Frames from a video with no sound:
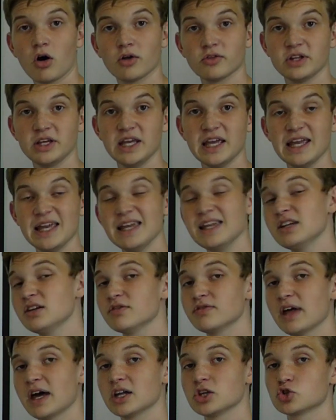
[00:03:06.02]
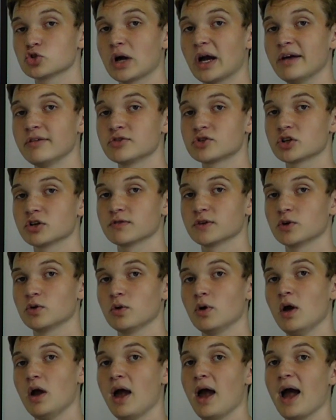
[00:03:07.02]
on the end of that drive servo,
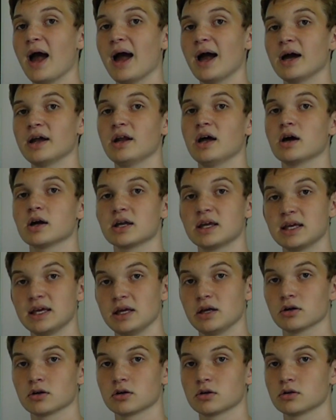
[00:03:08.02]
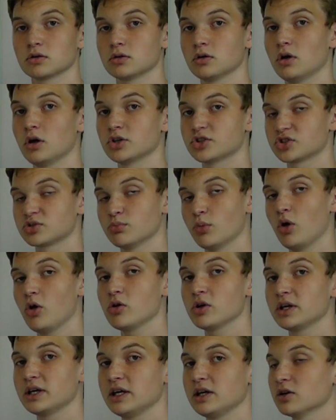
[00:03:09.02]
add a gear, a
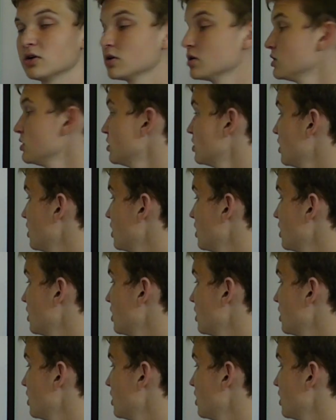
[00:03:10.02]
small gear